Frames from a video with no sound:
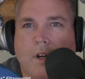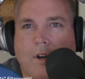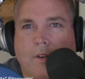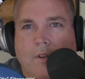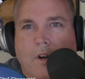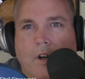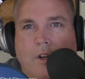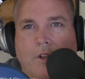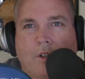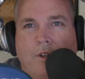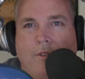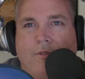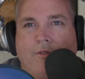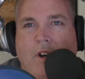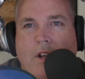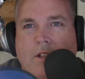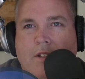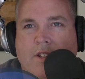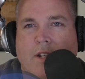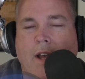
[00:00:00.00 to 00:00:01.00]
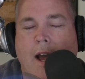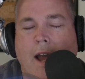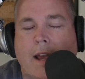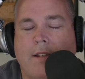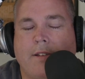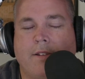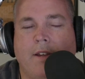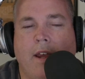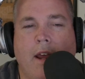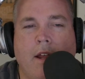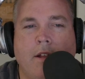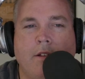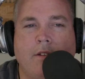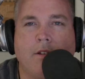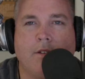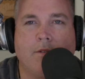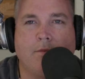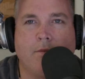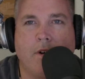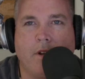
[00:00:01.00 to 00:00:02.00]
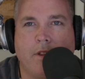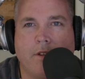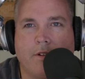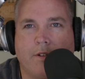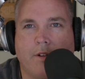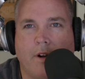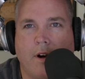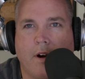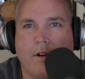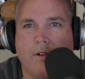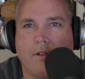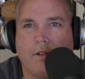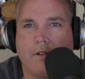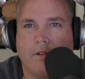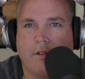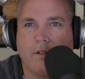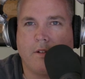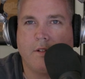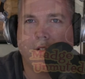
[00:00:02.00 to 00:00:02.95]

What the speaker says: Our good friend Sky Sands is one of the stars.